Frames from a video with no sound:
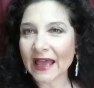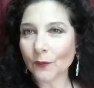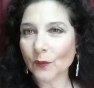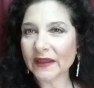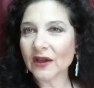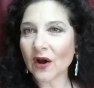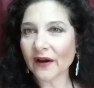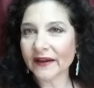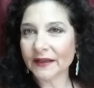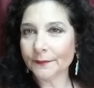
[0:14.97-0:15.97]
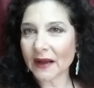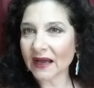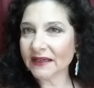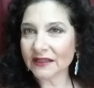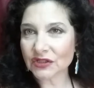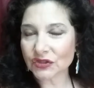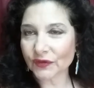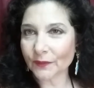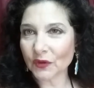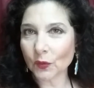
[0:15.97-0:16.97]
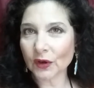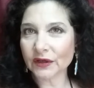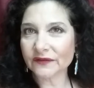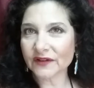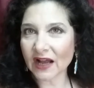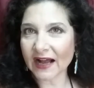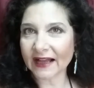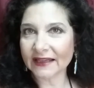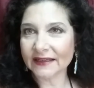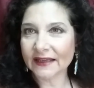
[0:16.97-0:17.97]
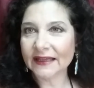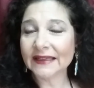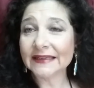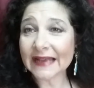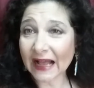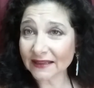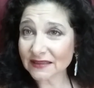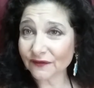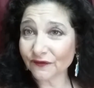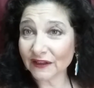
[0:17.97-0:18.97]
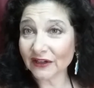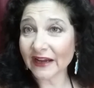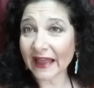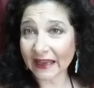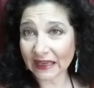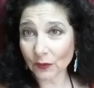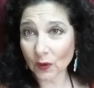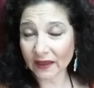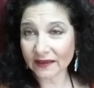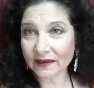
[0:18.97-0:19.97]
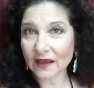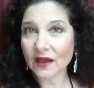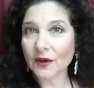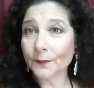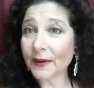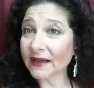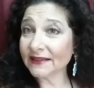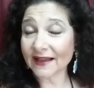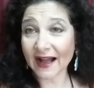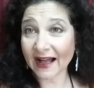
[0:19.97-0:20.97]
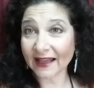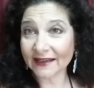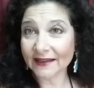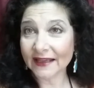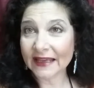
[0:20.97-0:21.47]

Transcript: and we are admonished from the word of God not to fear anyone but God.